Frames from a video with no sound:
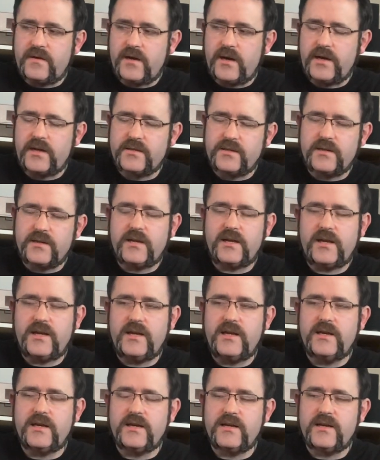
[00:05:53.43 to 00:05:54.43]
could sort of
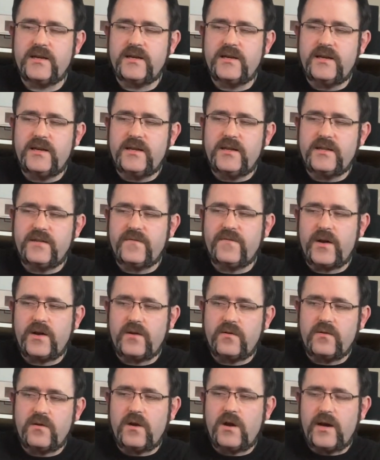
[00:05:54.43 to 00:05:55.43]
hear in the
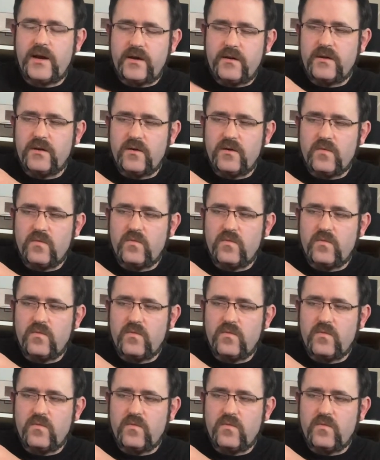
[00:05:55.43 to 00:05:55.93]
final line,